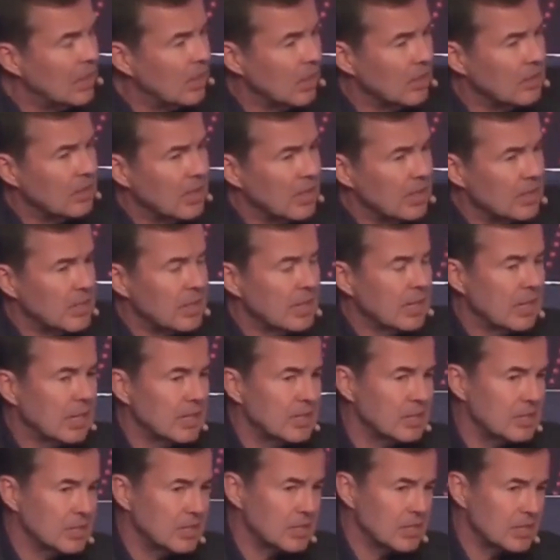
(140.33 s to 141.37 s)
On the
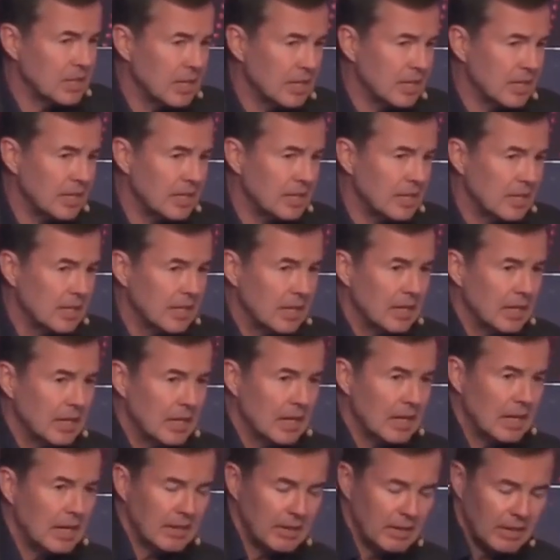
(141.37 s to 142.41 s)
education side,
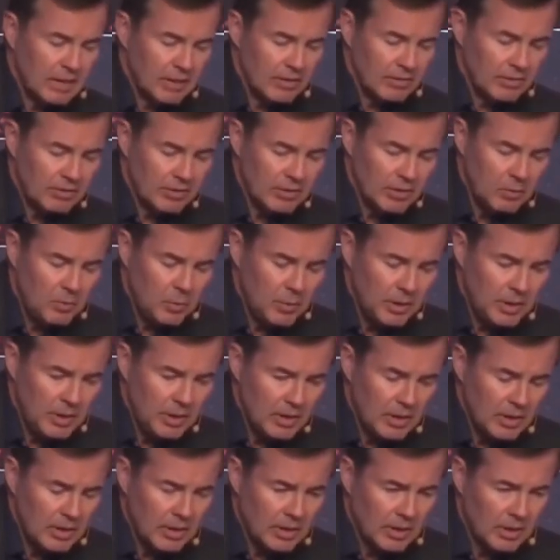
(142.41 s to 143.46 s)
I think
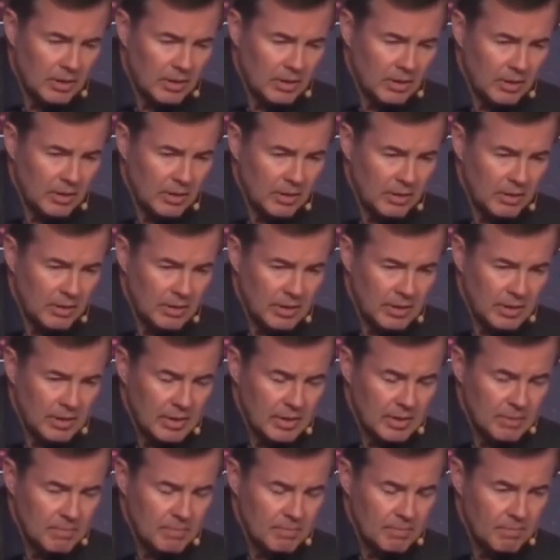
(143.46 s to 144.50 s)
we
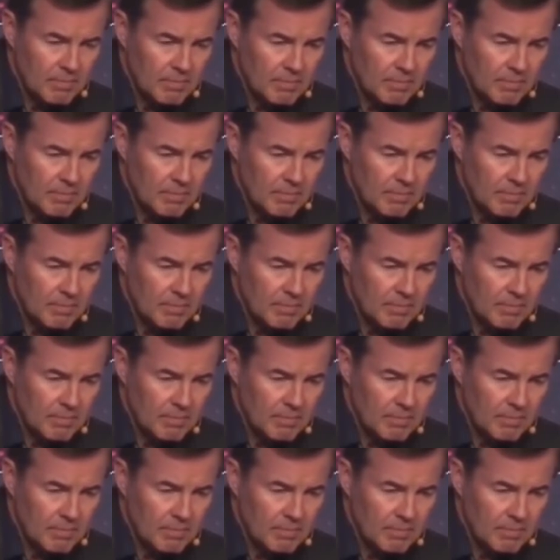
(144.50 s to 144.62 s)
are...